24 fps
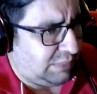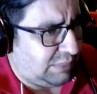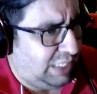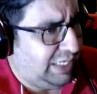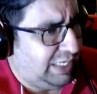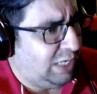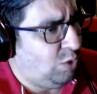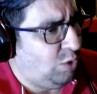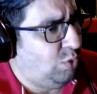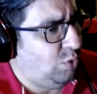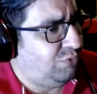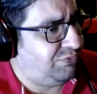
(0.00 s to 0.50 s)

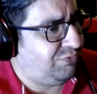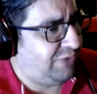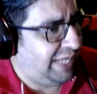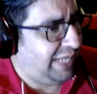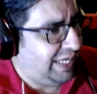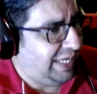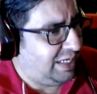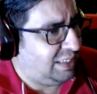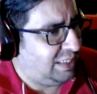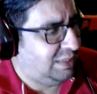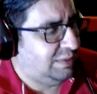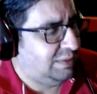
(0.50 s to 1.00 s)
Raghu
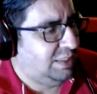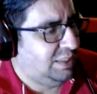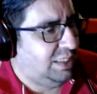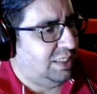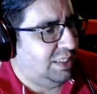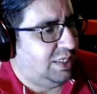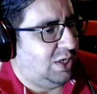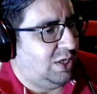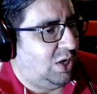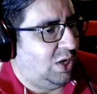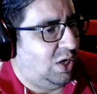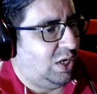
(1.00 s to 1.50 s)
Freak,
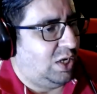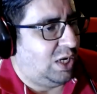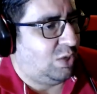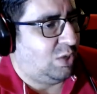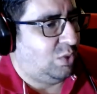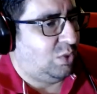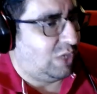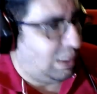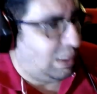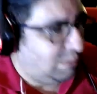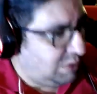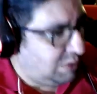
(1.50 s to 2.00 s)

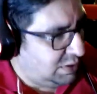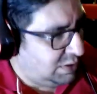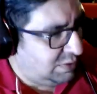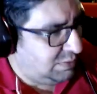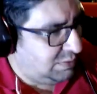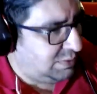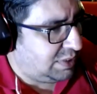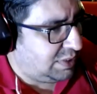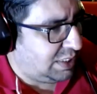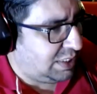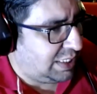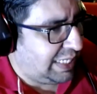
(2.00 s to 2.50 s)
Raghu Raman,
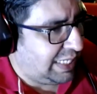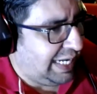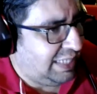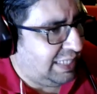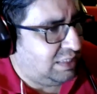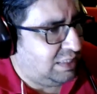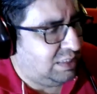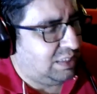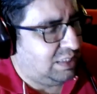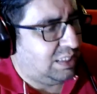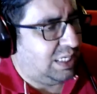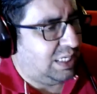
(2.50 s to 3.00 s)

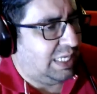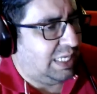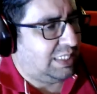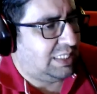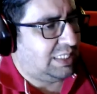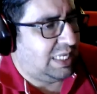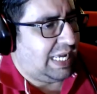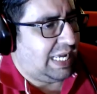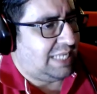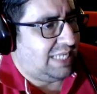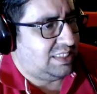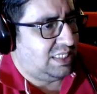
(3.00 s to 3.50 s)
again
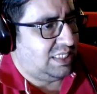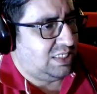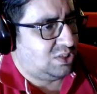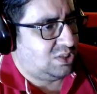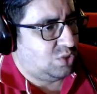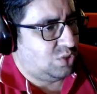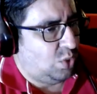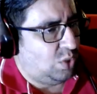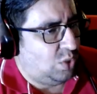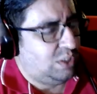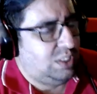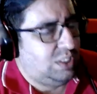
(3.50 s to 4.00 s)
as he is
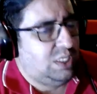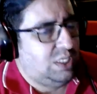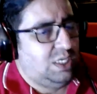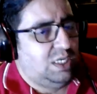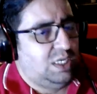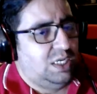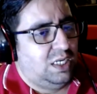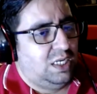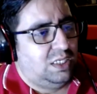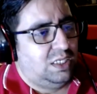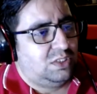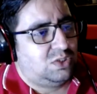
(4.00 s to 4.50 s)
known.
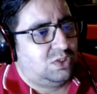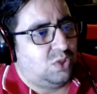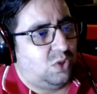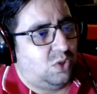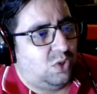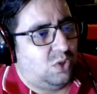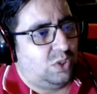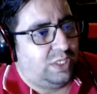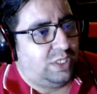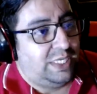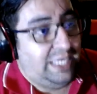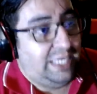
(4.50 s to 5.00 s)

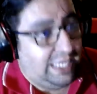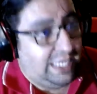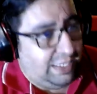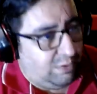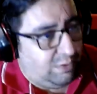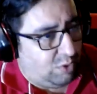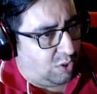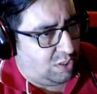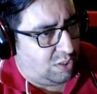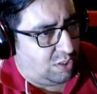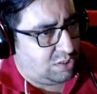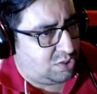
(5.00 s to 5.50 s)
So he
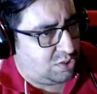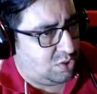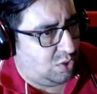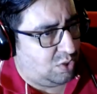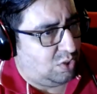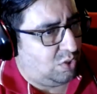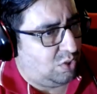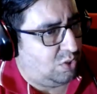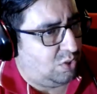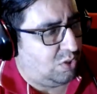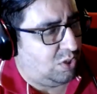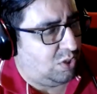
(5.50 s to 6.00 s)

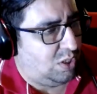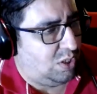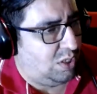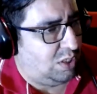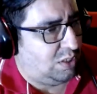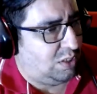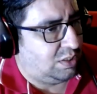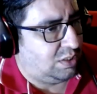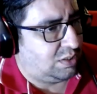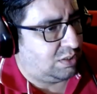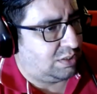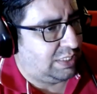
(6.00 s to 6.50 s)
also
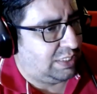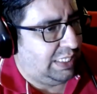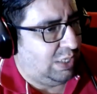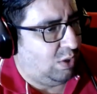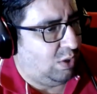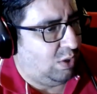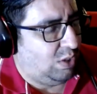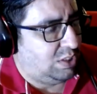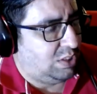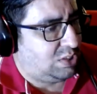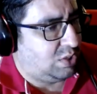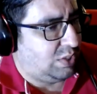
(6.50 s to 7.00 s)

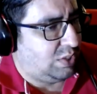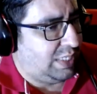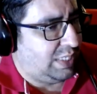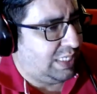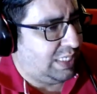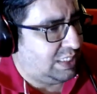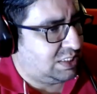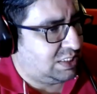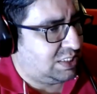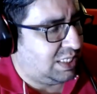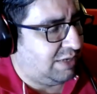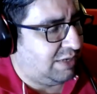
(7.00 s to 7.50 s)

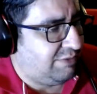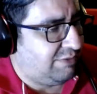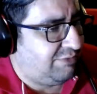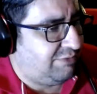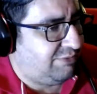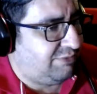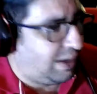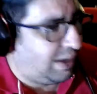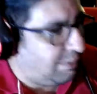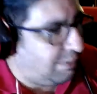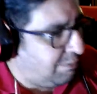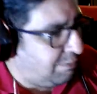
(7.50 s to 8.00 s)
is
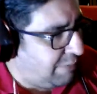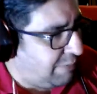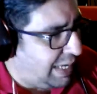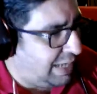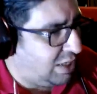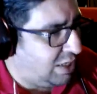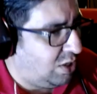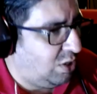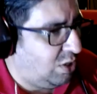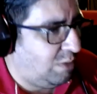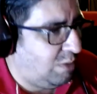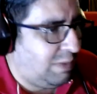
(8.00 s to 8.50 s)
from
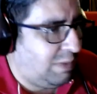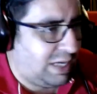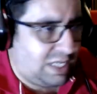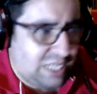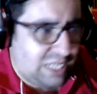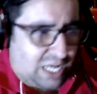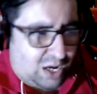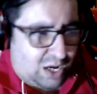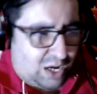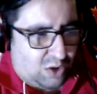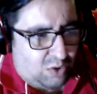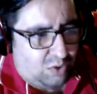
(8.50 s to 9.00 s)
Bangalore, but
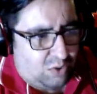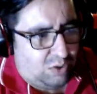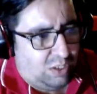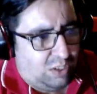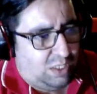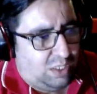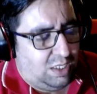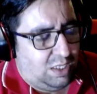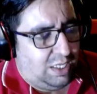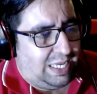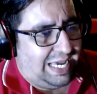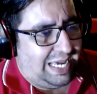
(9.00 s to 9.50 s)
now
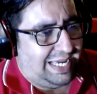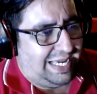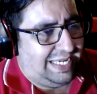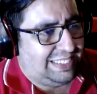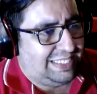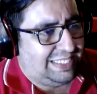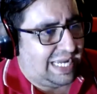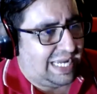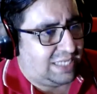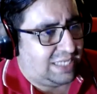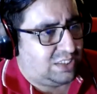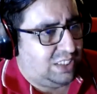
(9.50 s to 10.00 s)

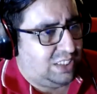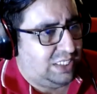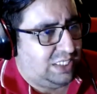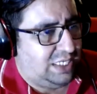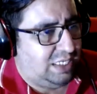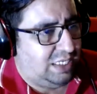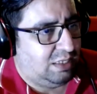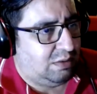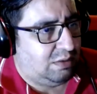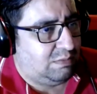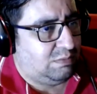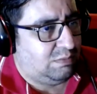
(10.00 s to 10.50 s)
he's
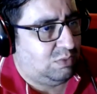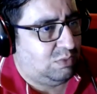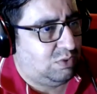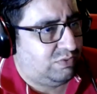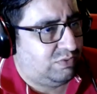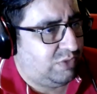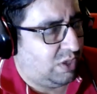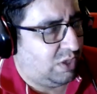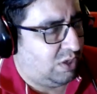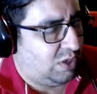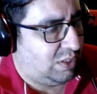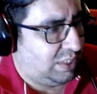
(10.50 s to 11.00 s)
actually
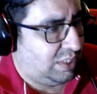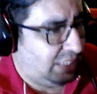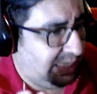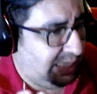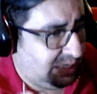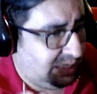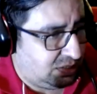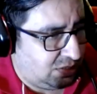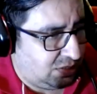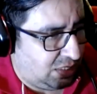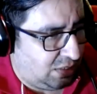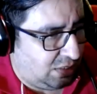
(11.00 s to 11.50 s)
moved on.
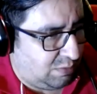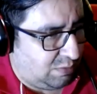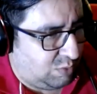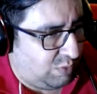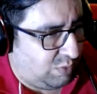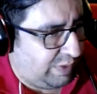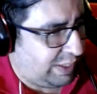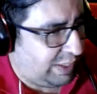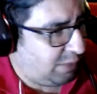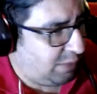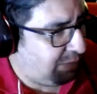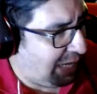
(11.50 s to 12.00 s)
He's
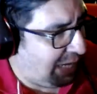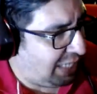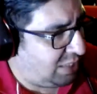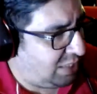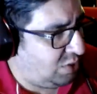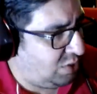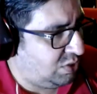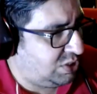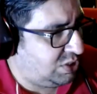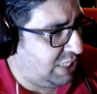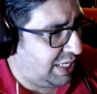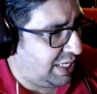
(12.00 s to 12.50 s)
moving back
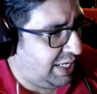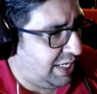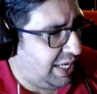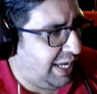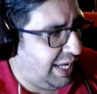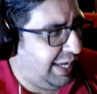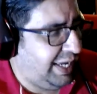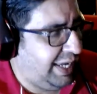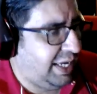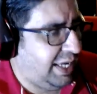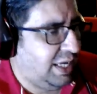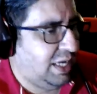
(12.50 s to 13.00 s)
to
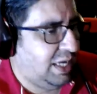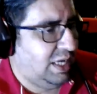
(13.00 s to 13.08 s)
Chennai.